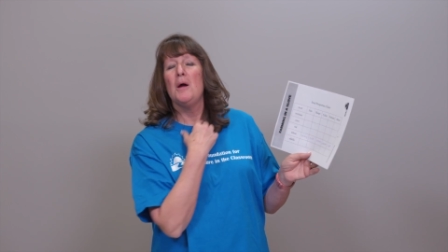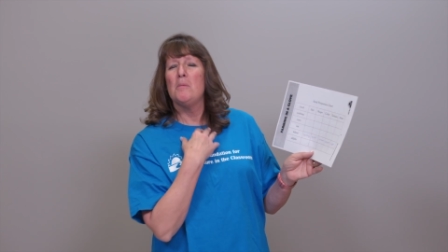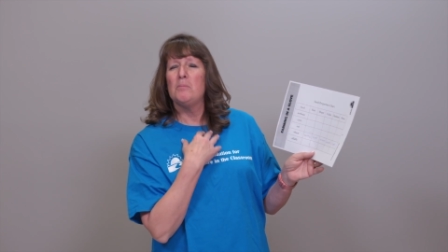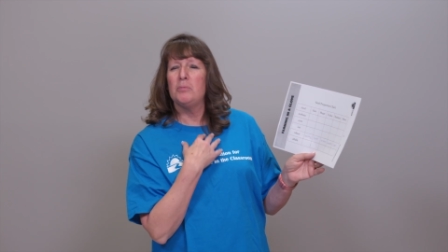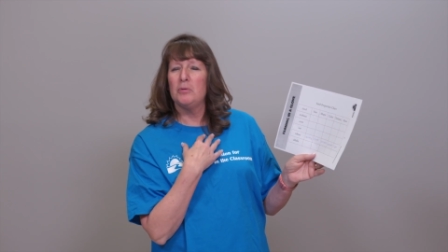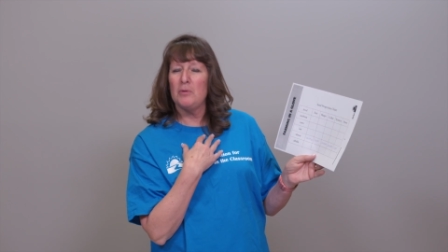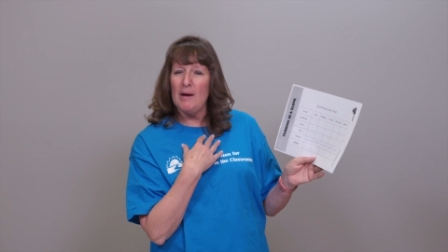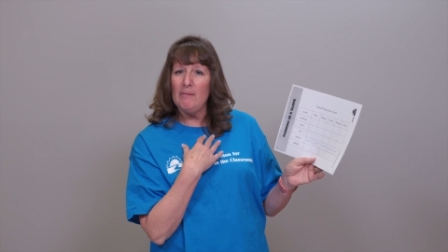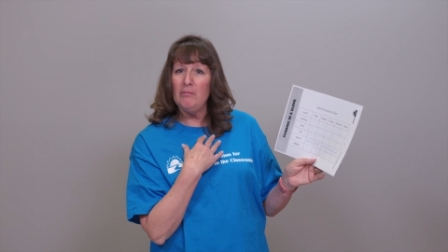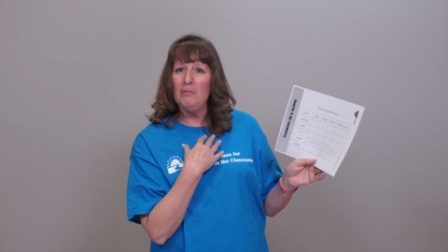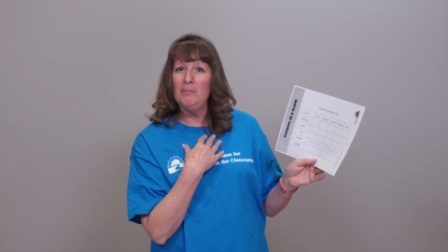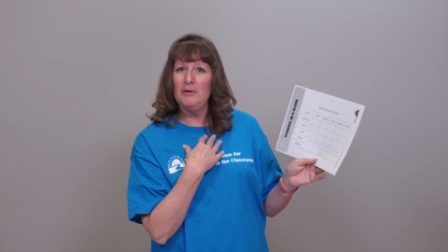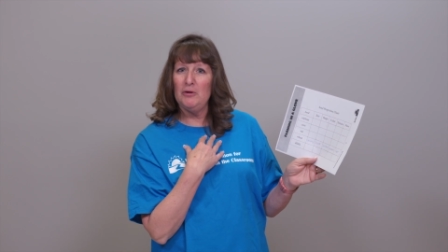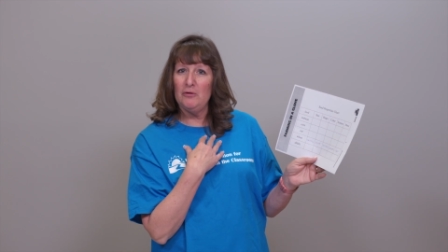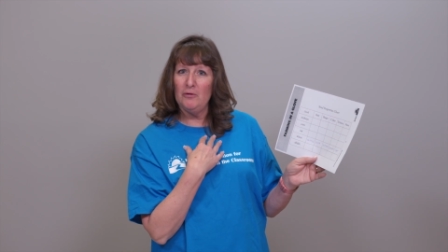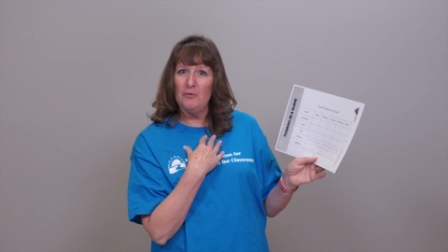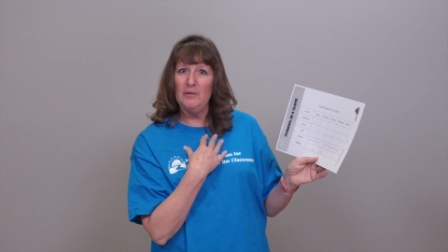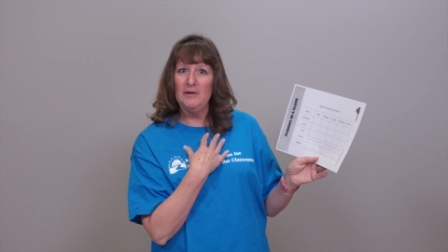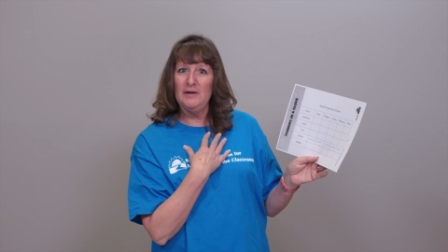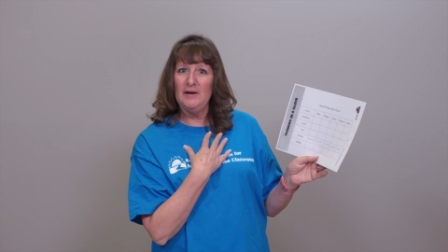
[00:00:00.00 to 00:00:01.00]
probably
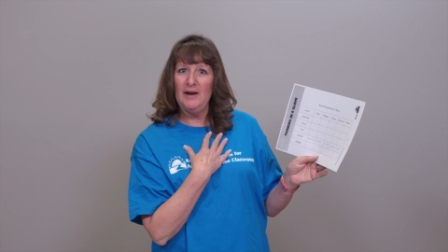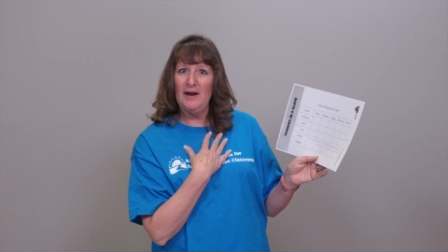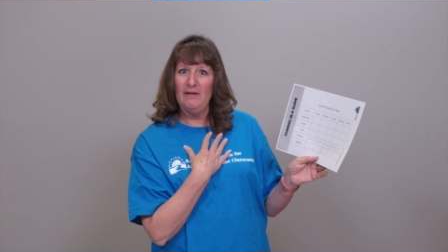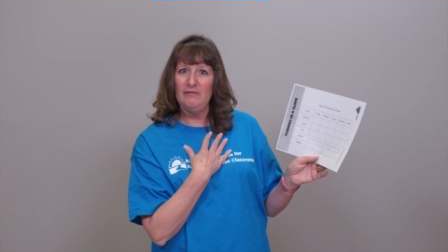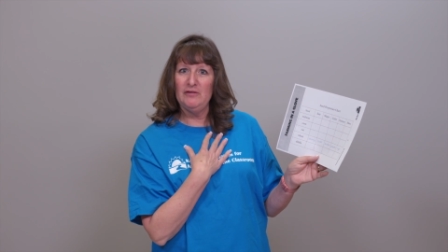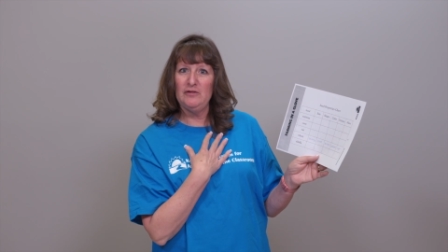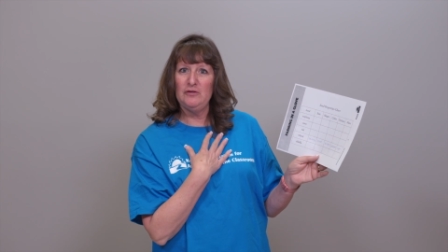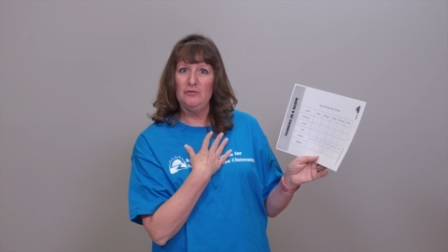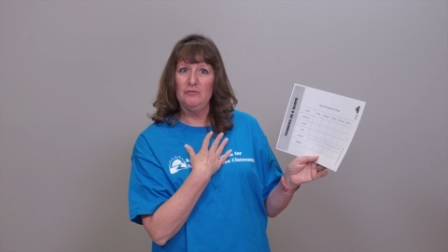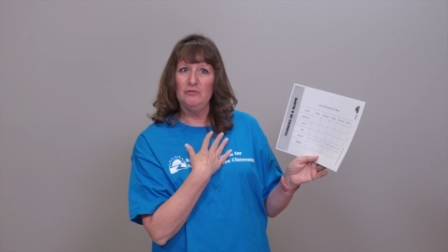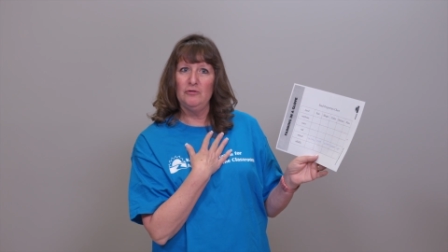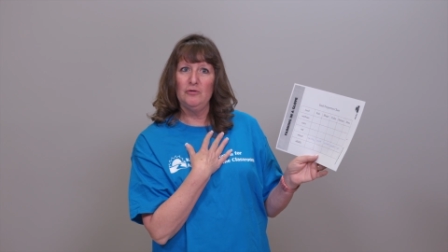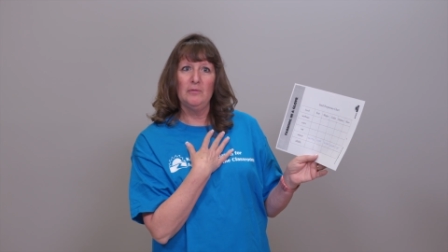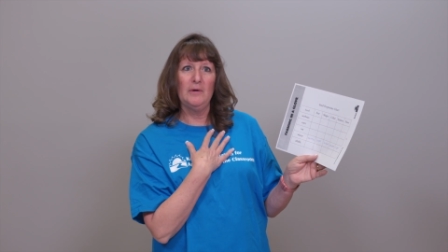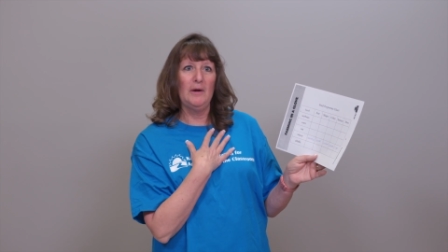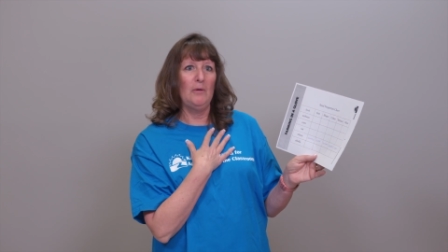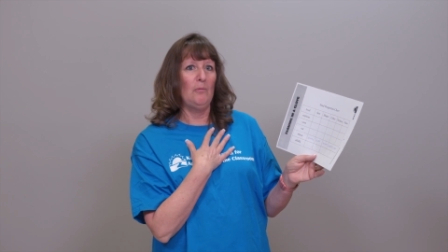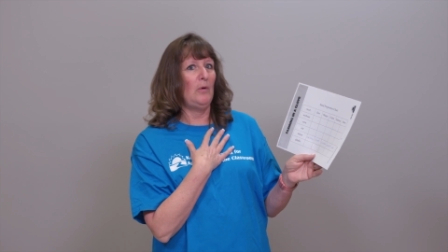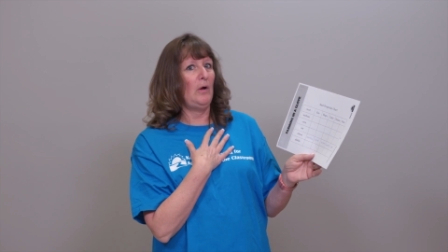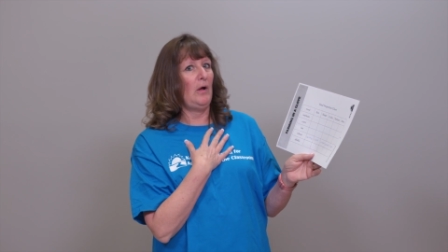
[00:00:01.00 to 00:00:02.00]
you're going to have students
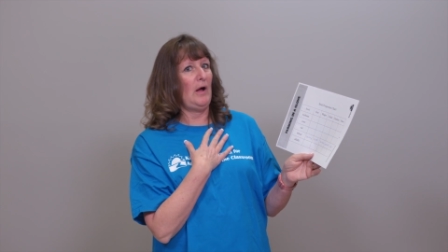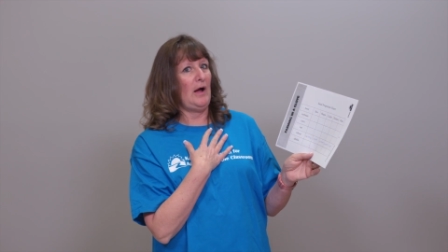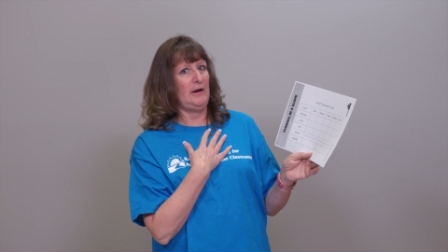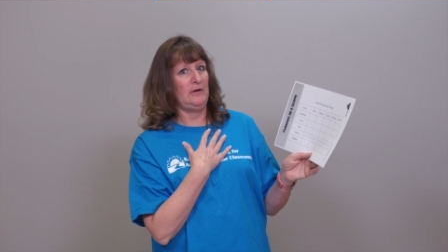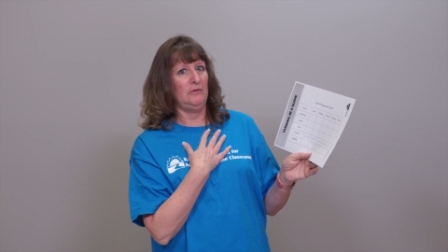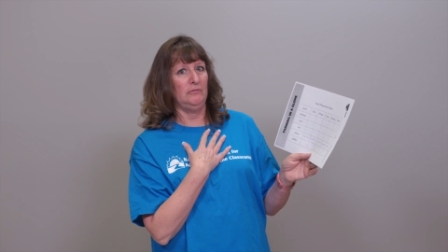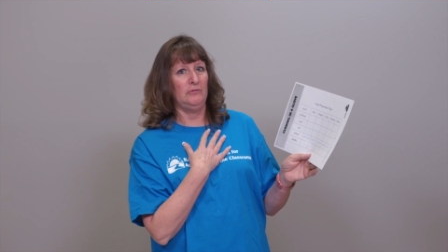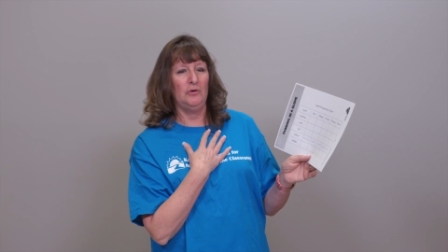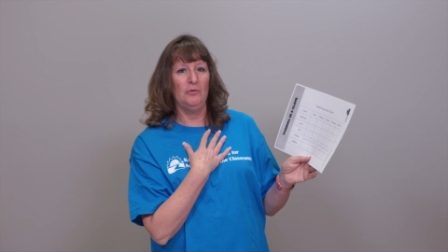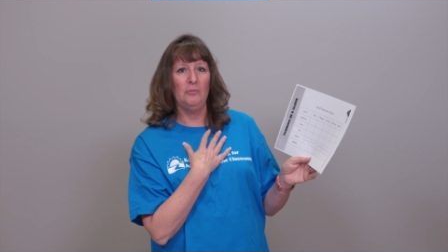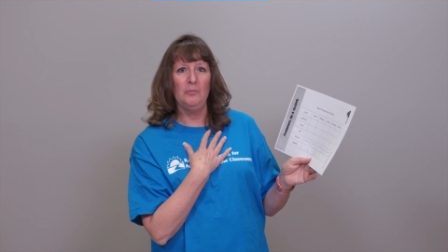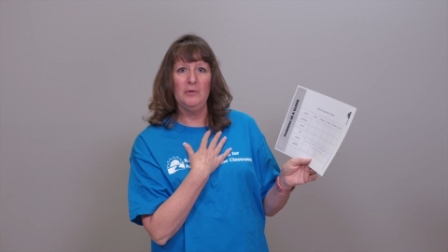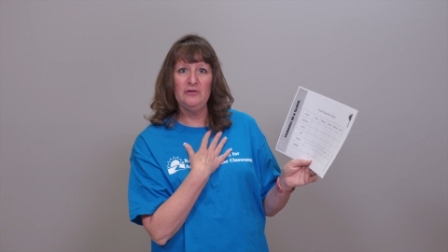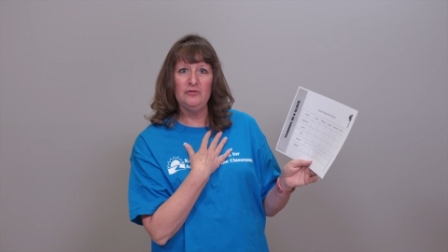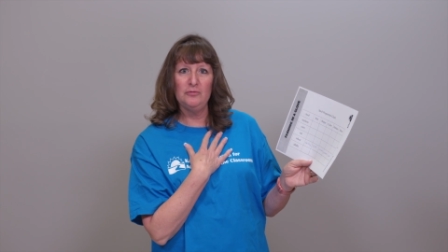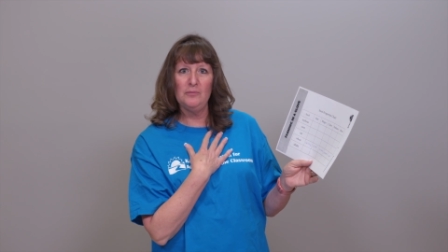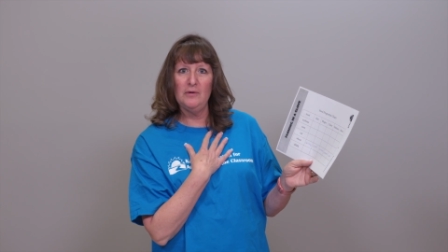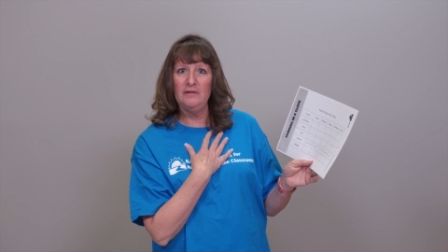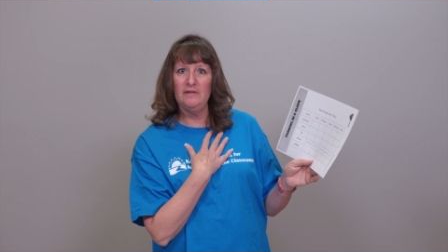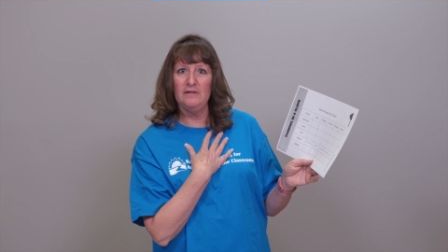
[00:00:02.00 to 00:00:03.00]
going, well, I don't know
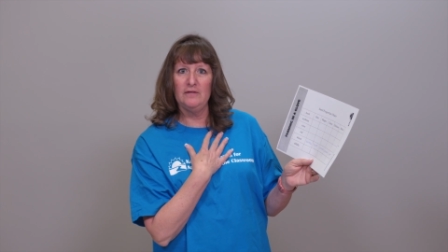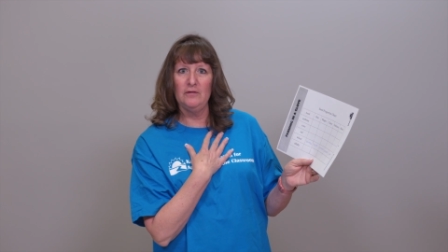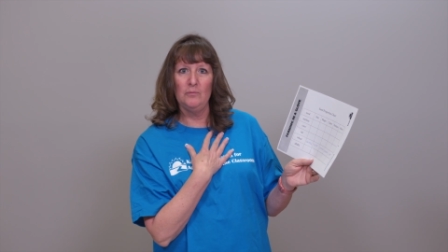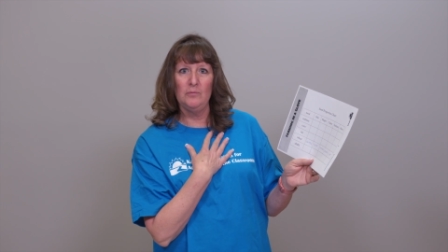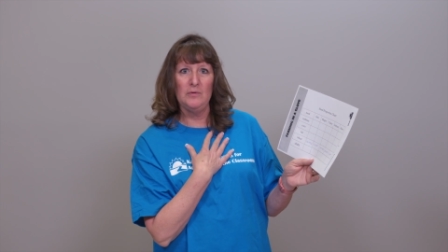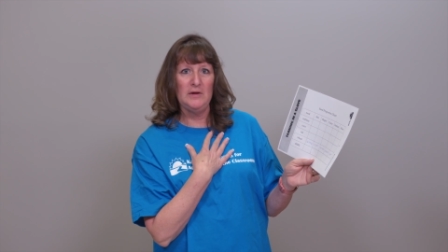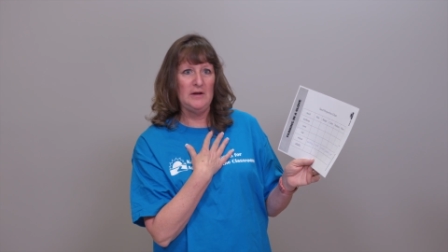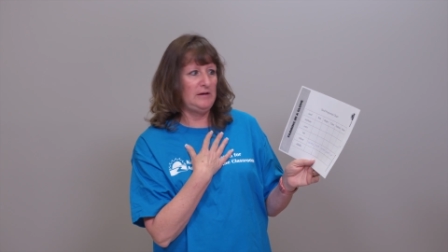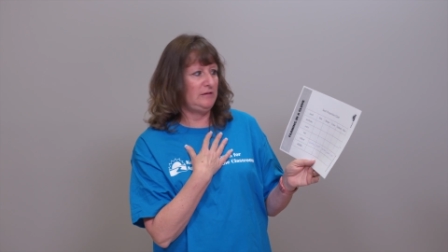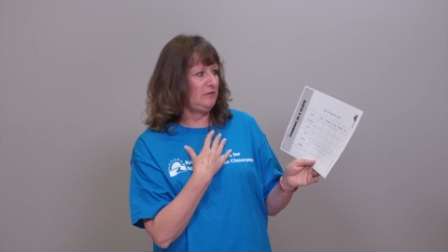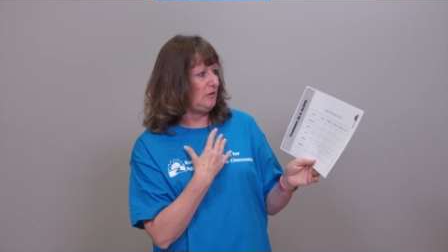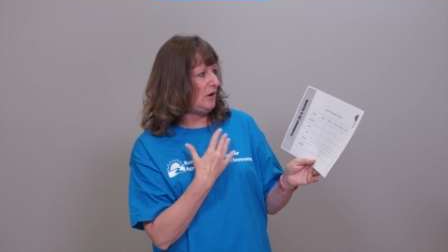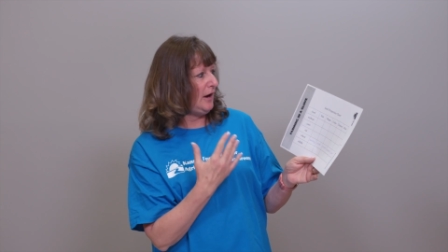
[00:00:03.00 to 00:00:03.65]
which one's the wheat.